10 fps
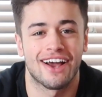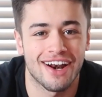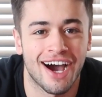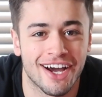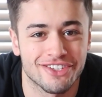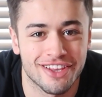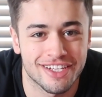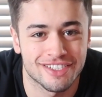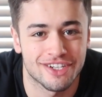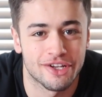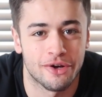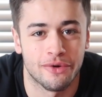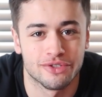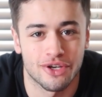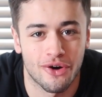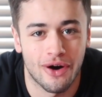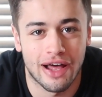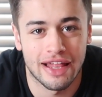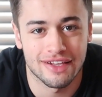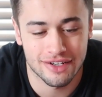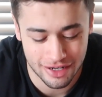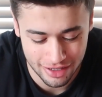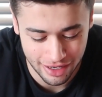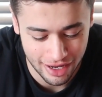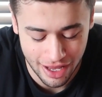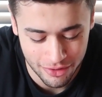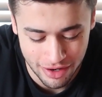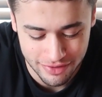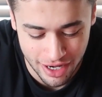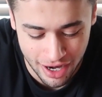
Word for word: I got 100 of these to do, so like I don't have